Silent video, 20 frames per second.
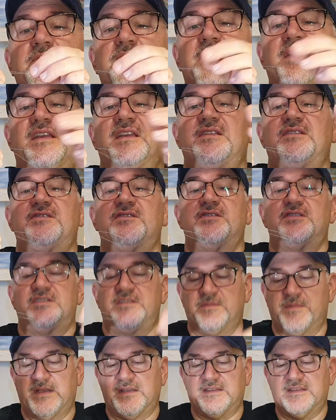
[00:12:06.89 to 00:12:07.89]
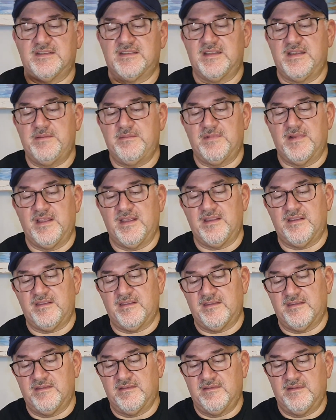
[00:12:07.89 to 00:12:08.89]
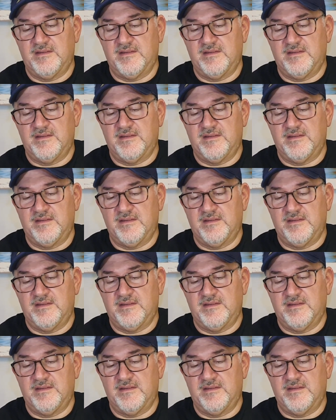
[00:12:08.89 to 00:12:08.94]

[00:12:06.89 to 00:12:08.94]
making sure it's about the same length.